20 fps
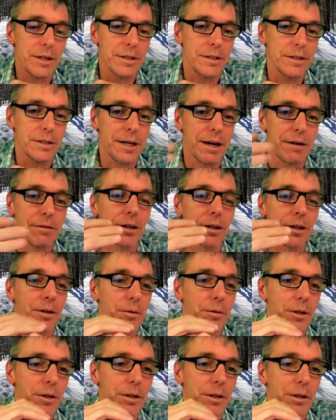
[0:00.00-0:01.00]
is never going
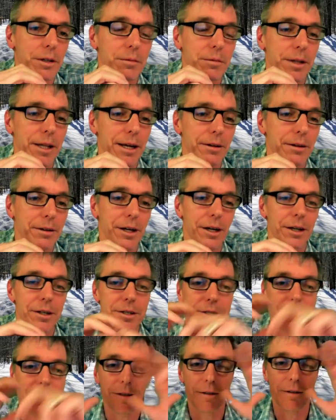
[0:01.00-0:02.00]
to work without
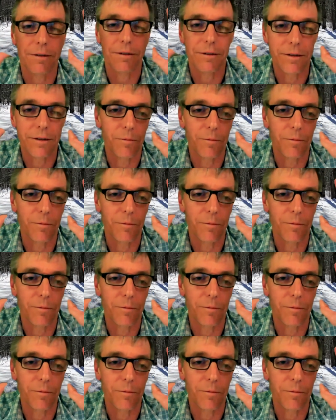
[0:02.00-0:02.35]
constant,